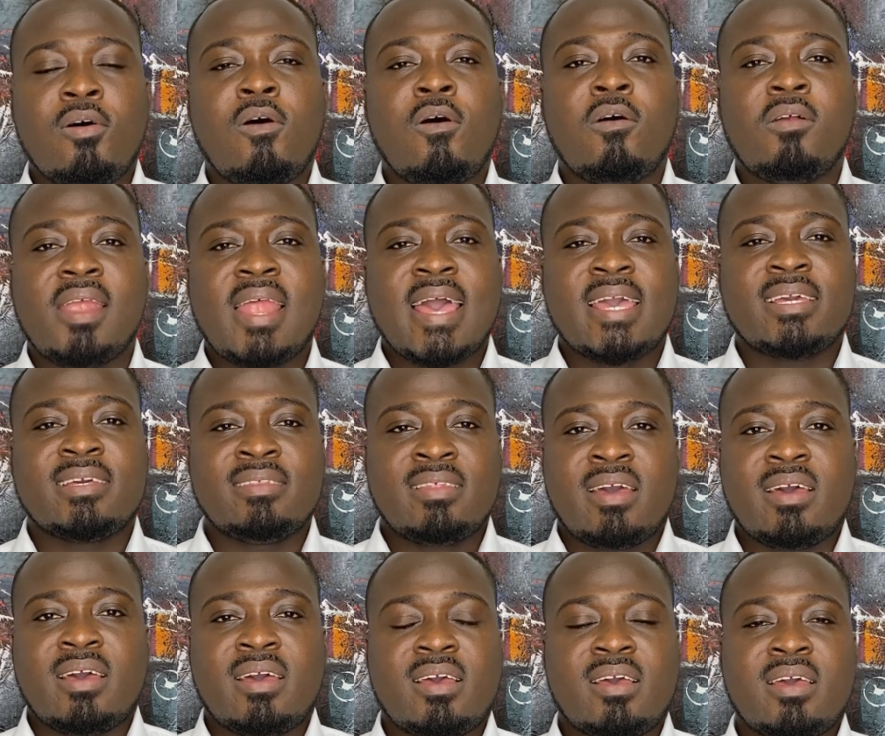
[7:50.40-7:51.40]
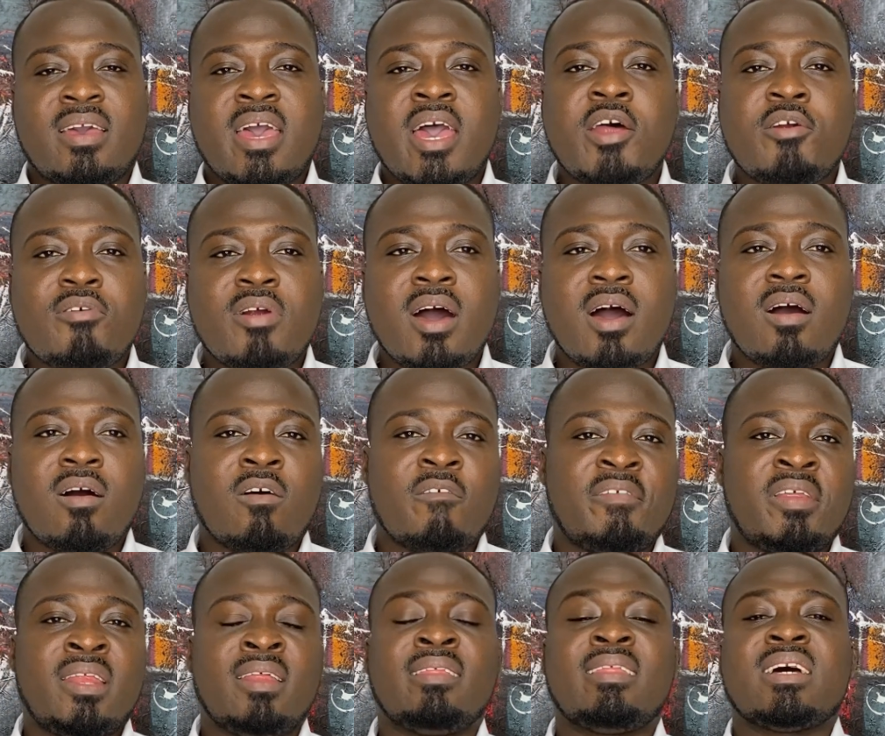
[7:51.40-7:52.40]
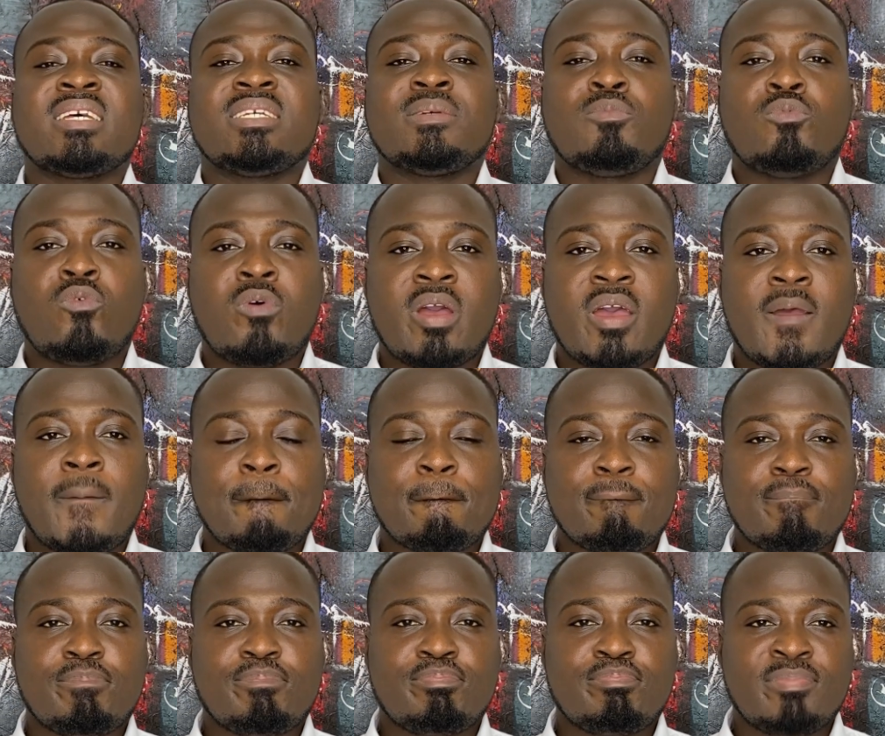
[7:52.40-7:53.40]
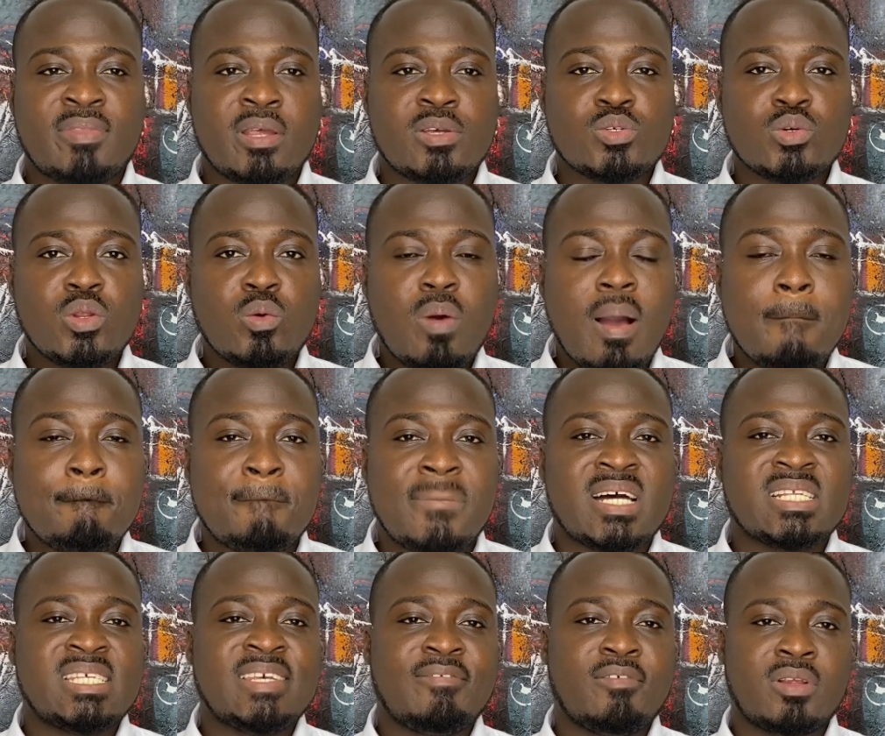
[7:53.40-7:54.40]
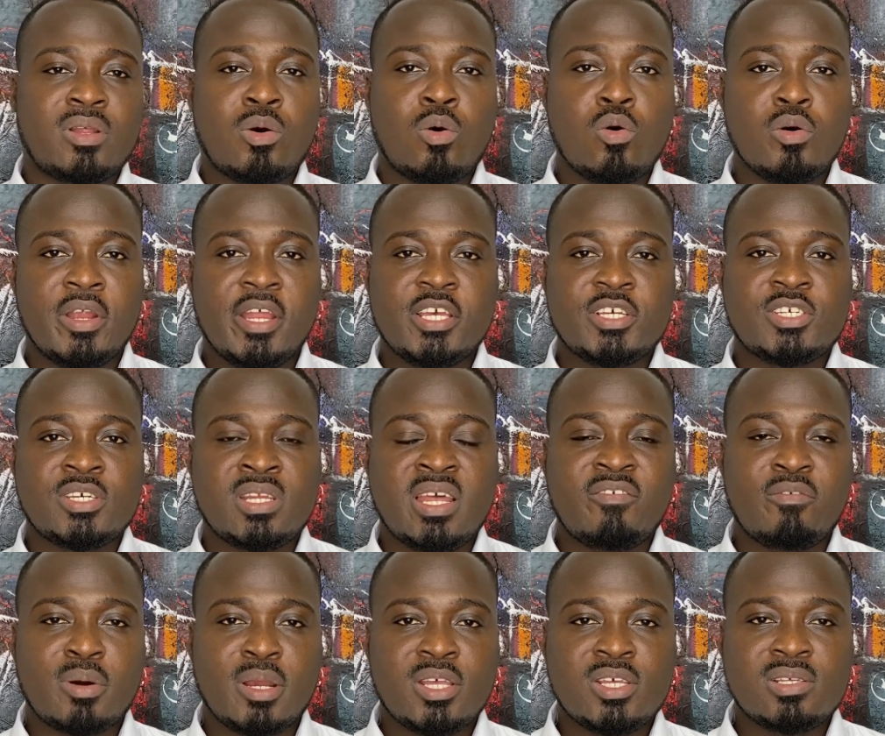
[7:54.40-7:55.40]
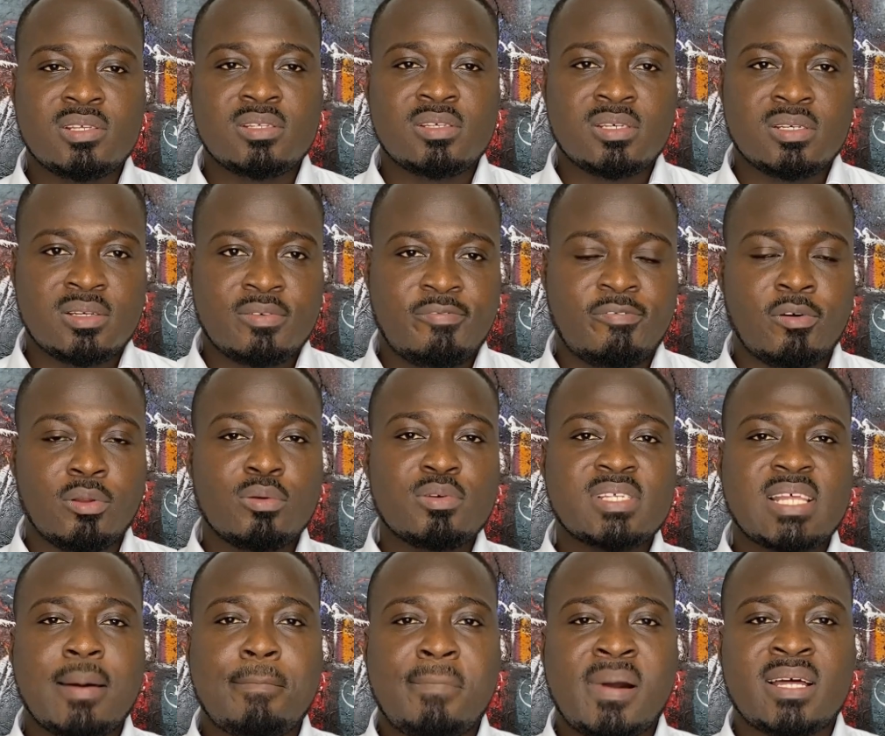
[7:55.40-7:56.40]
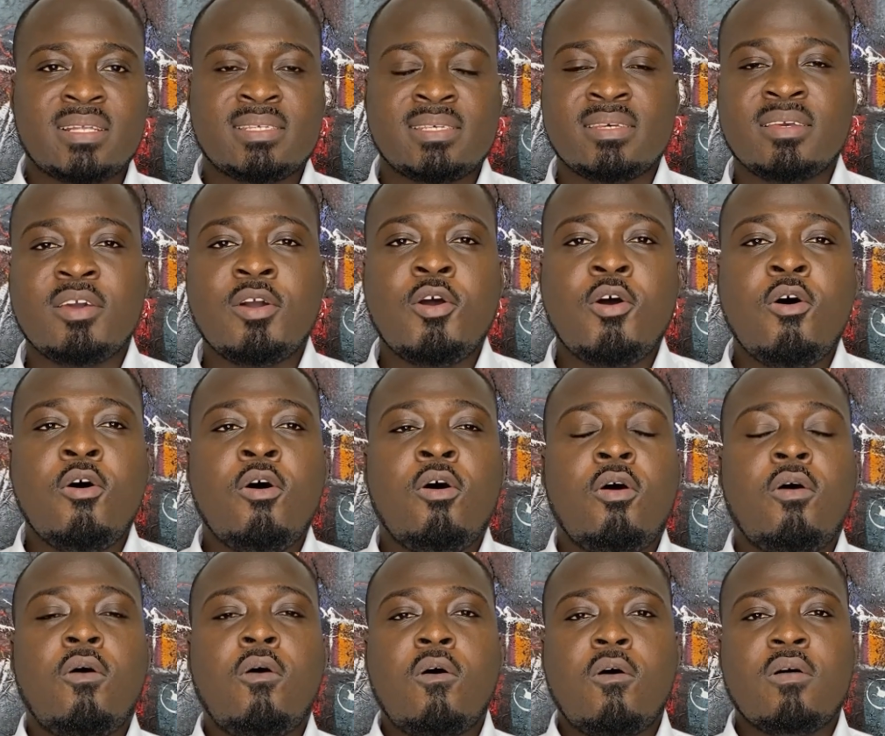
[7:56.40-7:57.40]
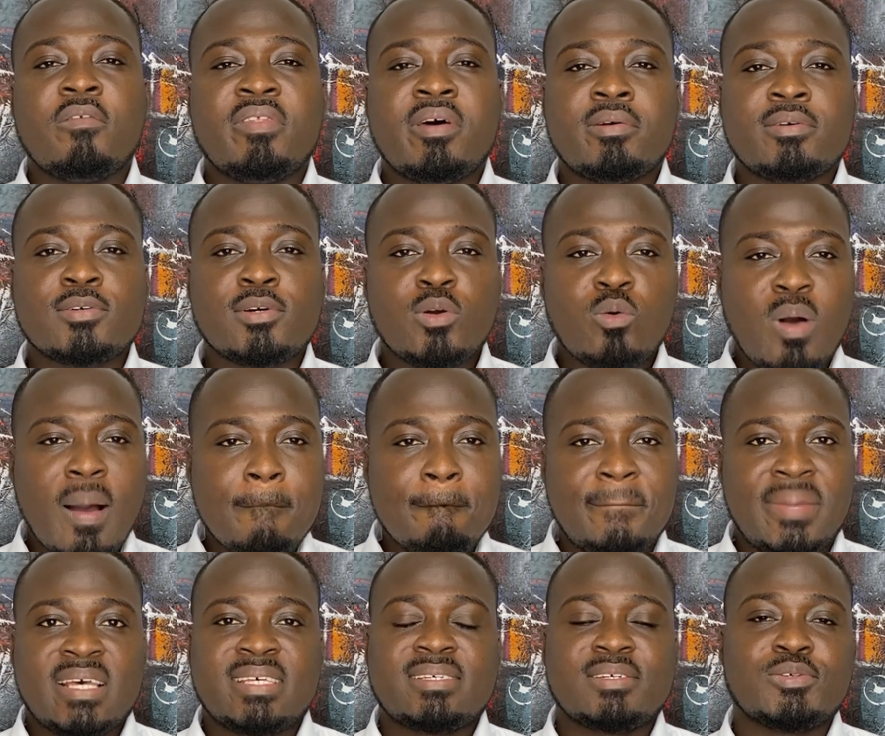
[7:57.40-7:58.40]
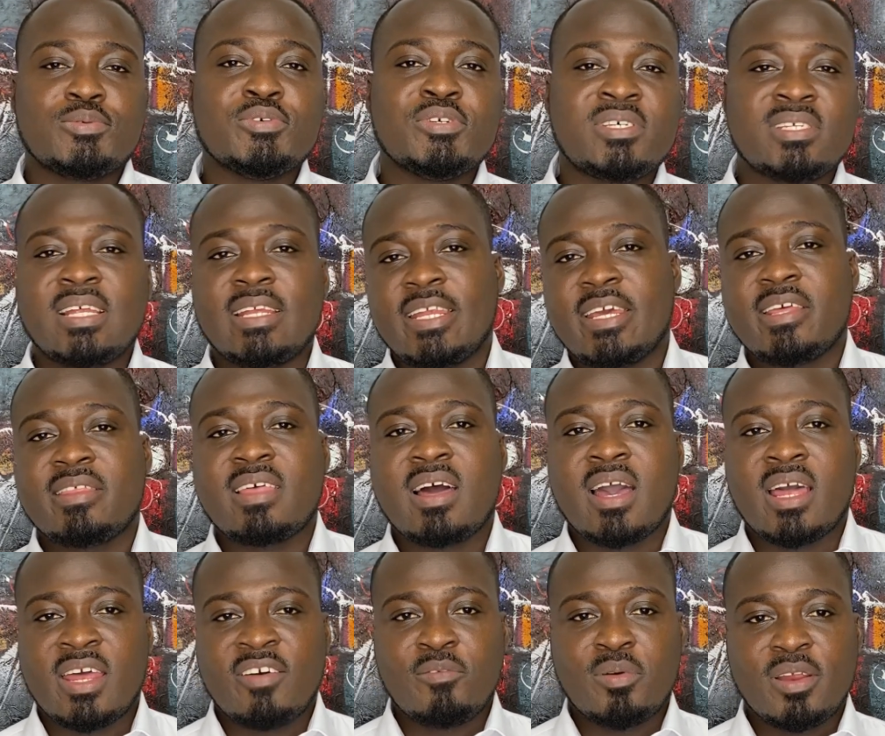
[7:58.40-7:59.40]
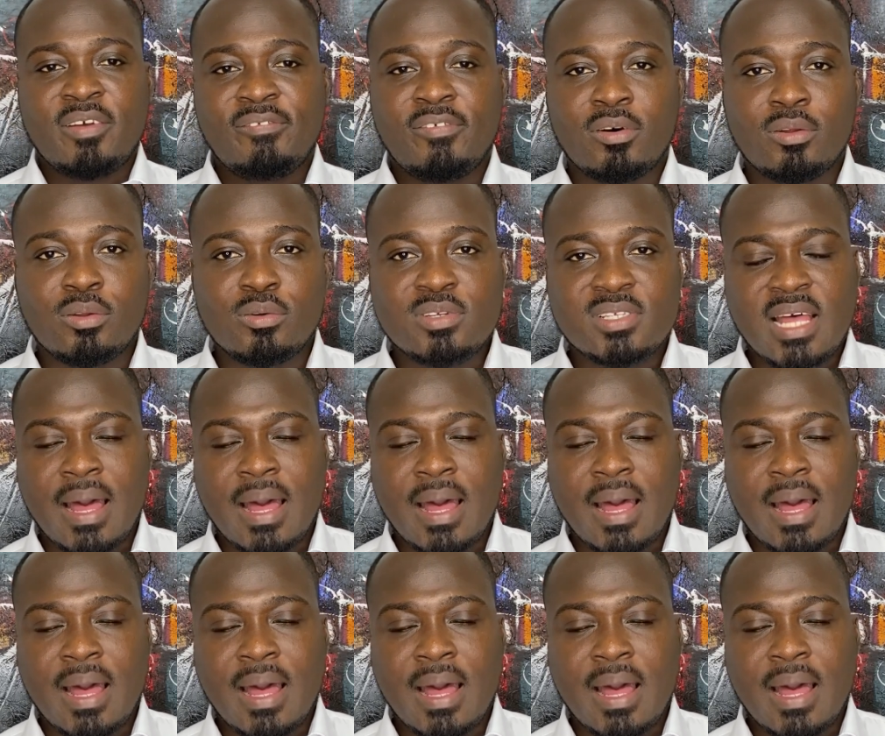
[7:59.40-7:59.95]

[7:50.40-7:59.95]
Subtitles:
unlike the era of the dictatorship where there is only one party for the whole nation, everybody follows that party, or there is only one person who is the leader and everybody follows